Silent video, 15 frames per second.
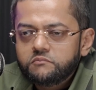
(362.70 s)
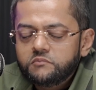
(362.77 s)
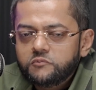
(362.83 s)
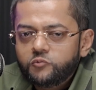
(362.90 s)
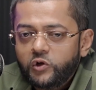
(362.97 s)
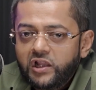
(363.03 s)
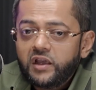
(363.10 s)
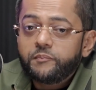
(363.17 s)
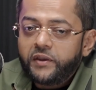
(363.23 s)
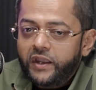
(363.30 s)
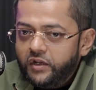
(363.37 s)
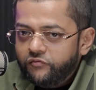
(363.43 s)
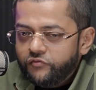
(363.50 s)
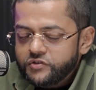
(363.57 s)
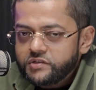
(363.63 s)
Well, I
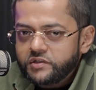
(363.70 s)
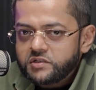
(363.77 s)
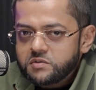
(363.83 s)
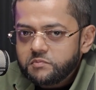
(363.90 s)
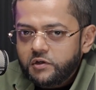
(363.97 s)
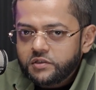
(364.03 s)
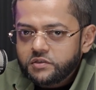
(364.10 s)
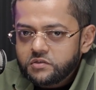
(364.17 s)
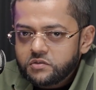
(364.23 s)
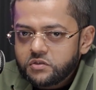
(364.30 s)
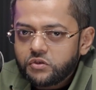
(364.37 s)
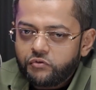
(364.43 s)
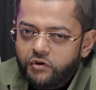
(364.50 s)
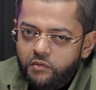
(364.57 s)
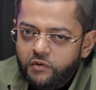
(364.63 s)
paid for 6 months.
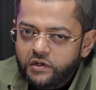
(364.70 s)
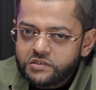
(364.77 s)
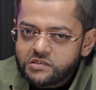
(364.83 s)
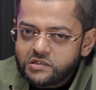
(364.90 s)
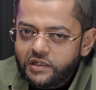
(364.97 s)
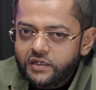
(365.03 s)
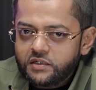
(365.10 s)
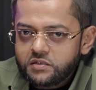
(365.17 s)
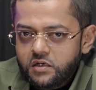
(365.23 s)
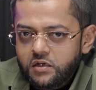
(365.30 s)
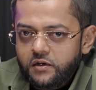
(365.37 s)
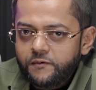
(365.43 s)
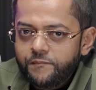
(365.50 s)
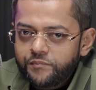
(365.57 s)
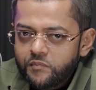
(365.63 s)
3 months
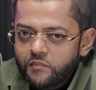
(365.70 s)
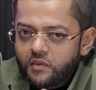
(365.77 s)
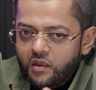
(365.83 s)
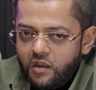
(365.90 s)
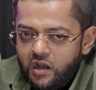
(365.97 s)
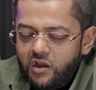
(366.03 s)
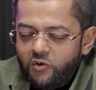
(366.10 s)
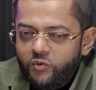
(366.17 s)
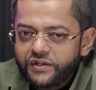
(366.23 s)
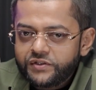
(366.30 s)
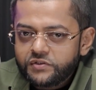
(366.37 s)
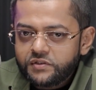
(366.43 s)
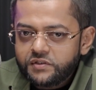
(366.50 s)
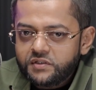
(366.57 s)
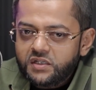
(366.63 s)
later, I went to
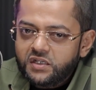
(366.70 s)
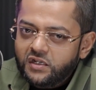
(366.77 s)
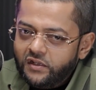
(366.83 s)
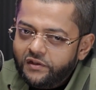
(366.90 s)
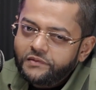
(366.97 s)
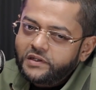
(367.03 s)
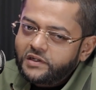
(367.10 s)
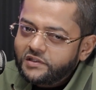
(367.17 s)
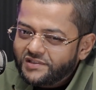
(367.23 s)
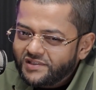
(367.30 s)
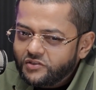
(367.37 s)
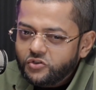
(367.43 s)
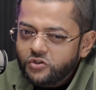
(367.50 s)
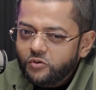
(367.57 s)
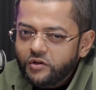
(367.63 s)
the dean and I was like, listen,
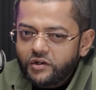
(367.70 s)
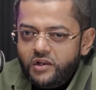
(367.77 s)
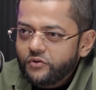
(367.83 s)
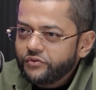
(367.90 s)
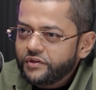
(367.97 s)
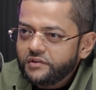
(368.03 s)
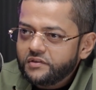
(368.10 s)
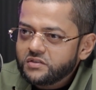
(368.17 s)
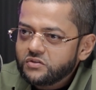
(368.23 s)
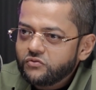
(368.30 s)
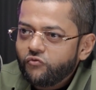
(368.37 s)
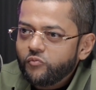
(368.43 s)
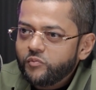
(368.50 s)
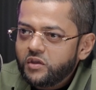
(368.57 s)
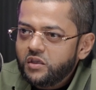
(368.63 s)
you know what? I don't think this is
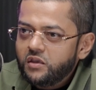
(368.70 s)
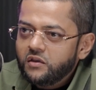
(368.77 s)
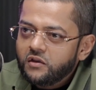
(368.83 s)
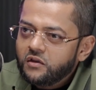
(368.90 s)
for me.